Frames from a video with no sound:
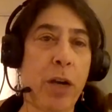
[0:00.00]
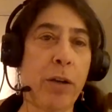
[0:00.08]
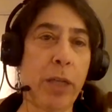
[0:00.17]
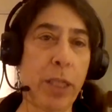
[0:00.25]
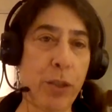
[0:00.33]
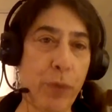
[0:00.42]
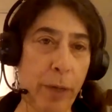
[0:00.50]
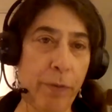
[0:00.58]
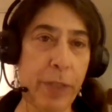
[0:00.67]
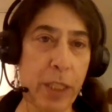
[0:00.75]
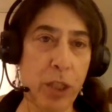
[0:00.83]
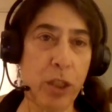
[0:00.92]
Israel
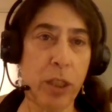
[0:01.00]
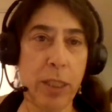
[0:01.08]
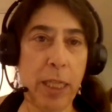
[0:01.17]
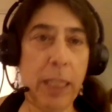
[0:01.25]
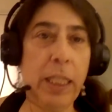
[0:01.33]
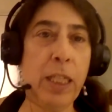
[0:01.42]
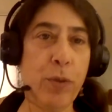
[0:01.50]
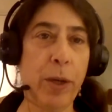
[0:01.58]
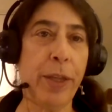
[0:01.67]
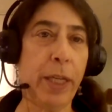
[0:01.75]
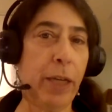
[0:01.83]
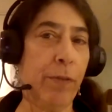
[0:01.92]
physicians in Israel
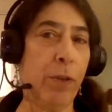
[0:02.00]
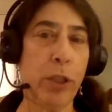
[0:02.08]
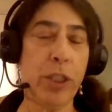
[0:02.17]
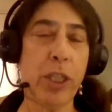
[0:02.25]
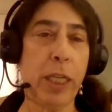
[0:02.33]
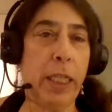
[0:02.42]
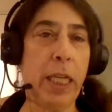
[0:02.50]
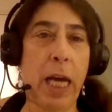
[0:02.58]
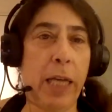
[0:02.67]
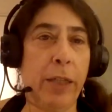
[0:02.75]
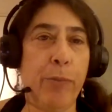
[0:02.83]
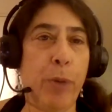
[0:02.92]
that have launched any
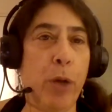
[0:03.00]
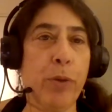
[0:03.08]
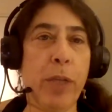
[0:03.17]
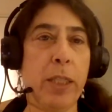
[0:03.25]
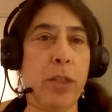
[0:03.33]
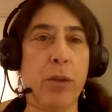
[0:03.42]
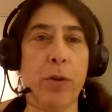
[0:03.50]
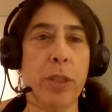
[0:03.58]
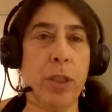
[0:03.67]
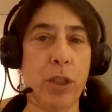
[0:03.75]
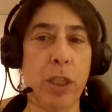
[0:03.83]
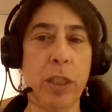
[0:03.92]
kind of protest, or is
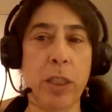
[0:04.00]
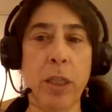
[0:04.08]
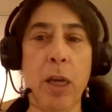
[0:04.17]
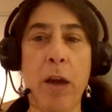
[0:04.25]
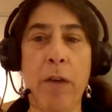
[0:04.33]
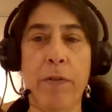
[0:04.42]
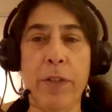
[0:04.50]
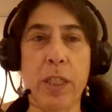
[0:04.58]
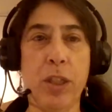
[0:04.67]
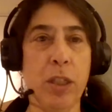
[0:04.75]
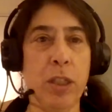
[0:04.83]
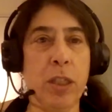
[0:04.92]
it just
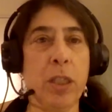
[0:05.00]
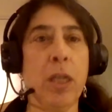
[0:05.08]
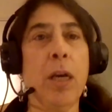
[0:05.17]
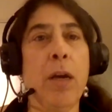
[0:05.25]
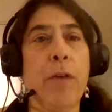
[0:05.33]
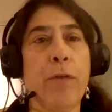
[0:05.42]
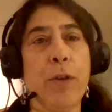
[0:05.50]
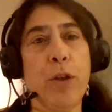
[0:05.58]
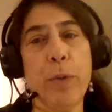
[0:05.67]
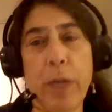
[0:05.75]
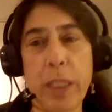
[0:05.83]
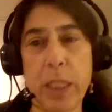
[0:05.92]
Physicians for
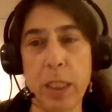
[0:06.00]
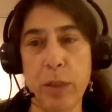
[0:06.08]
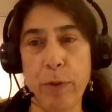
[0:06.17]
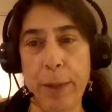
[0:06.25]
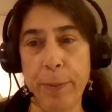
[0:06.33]
Human Rights Israel?